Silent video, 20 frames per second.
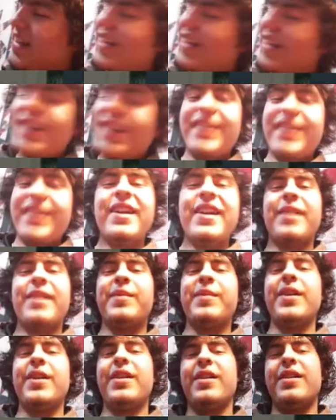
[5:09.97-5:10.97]
Yeah,
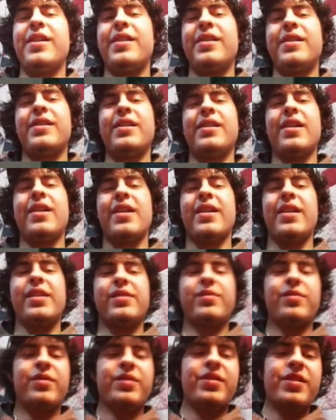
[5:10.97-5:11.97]
but all right,
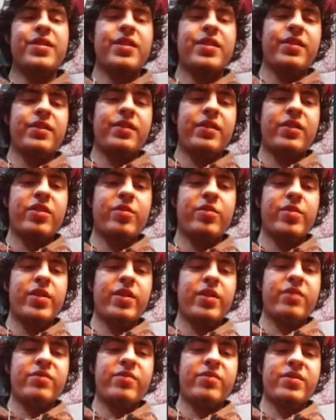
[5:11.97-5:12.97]
that's where it's at.
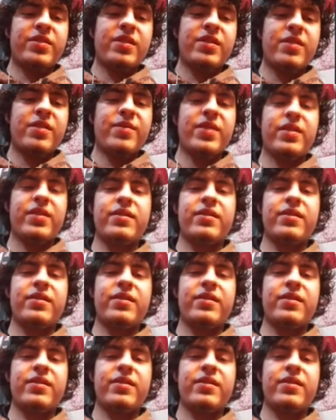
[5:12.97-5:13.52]
Copenhagen's where it's at, man.